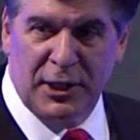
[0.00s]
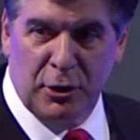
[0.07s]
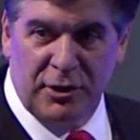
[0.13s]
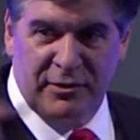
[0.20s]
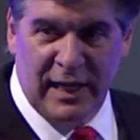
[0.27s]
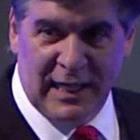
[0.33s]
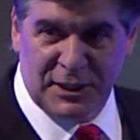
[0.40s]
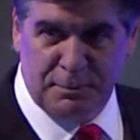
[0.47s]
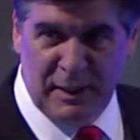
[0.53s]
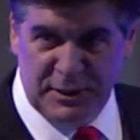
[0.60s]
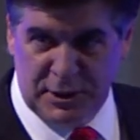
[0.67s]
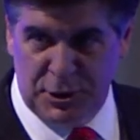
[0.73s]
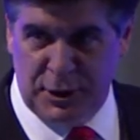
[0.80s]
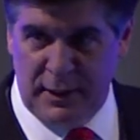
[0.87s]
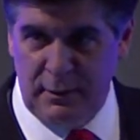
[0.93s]
your text
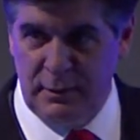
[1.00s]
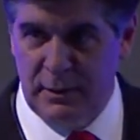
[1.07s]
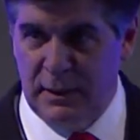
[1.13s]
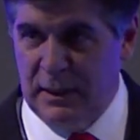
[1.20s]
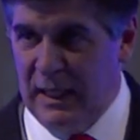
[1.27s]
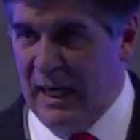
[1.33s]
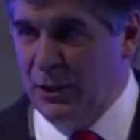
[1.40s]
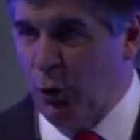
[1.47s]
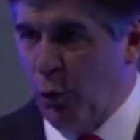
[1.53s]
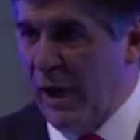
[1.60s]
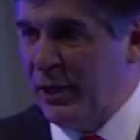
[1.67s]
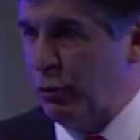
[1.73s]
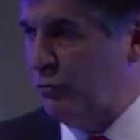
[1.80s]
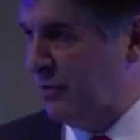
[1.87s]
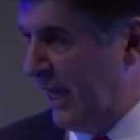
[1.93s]
messaging, and the way
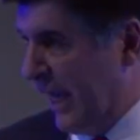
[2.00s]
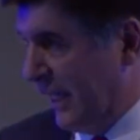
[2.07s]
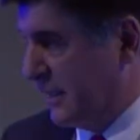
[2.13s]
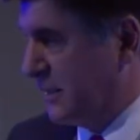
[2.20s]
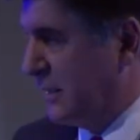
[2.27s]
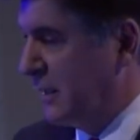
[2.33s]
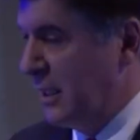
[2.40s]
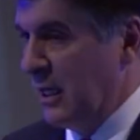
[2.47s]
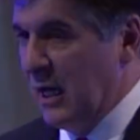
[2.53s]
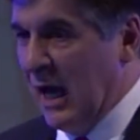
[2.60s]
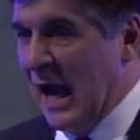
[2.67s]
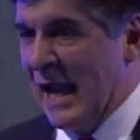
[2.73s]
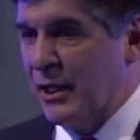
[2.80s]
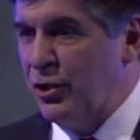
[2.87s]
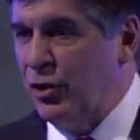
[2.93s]
you text,
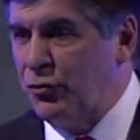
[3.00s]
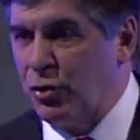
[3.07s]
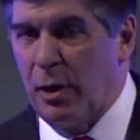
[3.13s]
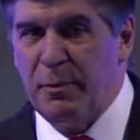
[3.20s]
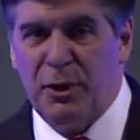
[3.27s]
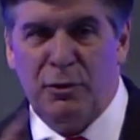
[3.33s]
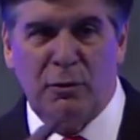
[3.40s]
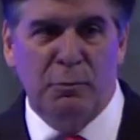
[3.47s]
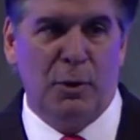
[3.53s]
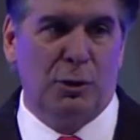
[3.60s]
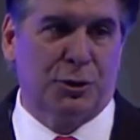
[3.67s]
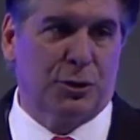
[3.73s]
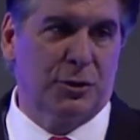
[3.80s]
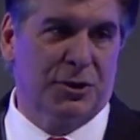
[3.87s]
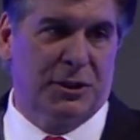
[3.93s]
I can determine your
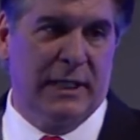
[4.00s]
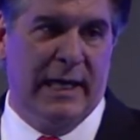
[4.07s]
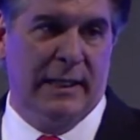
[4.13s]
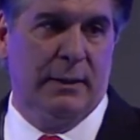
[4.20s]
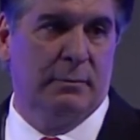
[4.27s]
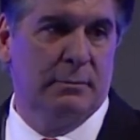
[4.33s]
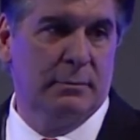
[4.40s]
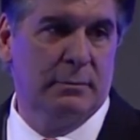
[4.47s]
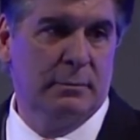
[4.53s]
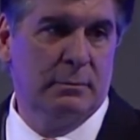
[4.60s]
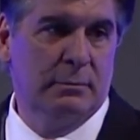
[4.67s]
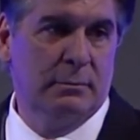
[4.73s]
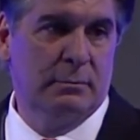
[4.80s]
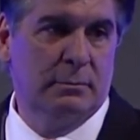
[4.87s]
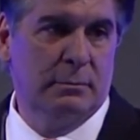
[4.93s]
emotional state.
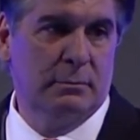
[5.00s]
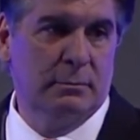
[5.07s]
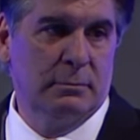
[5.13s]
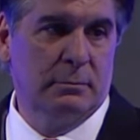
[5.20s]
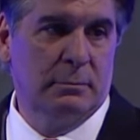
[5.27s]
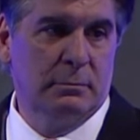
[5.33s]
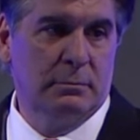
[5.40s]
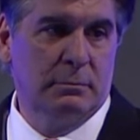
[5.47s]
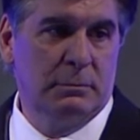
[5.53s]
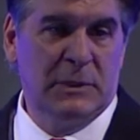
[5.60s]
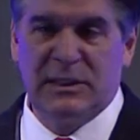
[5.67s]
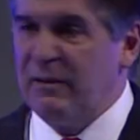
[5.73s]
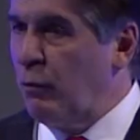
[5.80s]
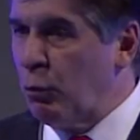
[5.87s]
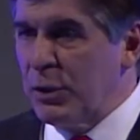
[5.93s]
Does
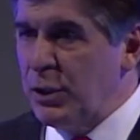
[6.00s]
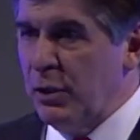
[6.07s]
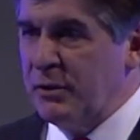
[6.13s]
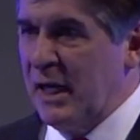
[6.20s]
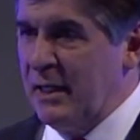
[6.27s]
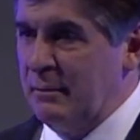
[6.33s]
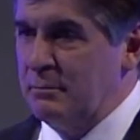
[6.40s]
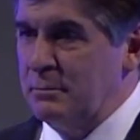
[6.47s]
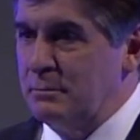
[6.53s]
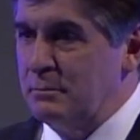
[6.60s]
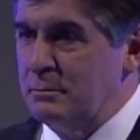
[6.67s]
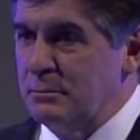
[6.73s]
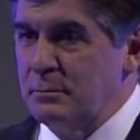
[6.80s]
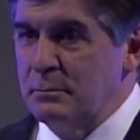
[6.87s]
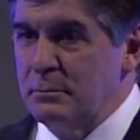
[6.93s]
everyone know that?
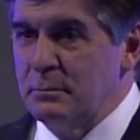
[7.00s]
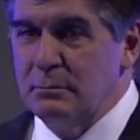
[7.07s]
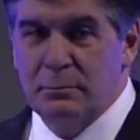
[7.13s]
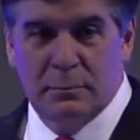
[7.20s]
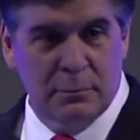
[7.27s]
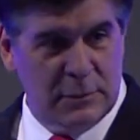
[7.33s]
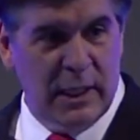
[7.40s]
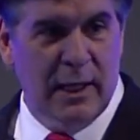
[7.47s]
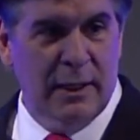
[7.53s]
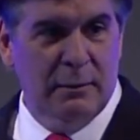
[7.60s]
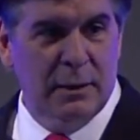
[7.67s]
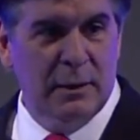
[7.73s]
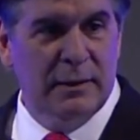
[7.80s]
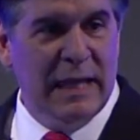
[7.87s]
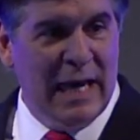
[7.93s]
Okay,
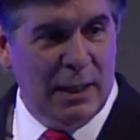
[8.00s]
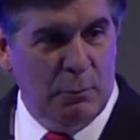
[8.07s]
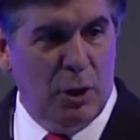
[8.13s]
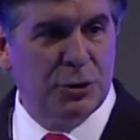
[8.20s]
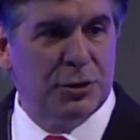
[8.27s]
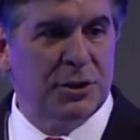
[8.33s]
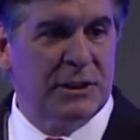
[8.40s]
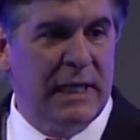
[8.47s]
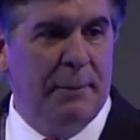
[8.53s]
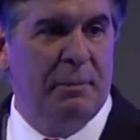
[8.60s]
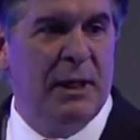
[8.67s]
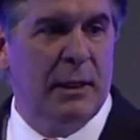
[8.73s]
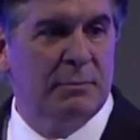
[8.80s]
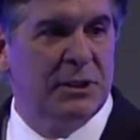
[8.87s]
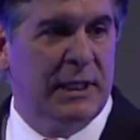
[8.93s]
that emotional state
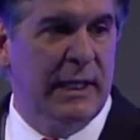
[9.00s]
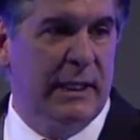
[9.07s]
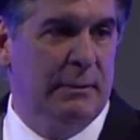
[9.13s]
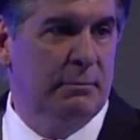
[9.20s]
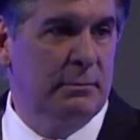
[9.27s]
becomes key.